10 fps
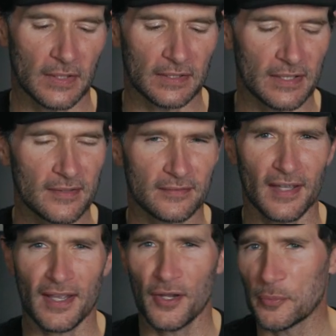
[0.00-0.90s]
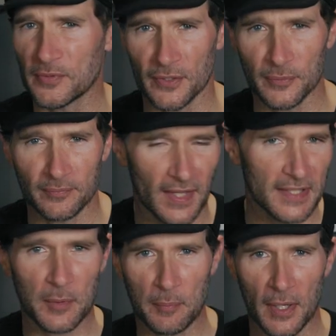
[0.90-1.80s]
At least I hope so.
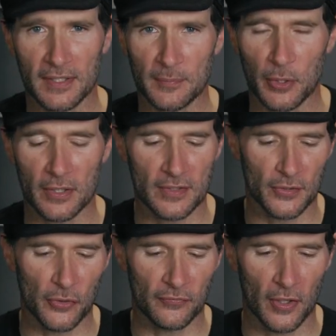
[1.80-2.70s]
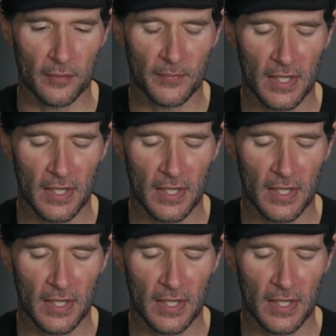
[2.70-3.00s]
That's been my experience so far.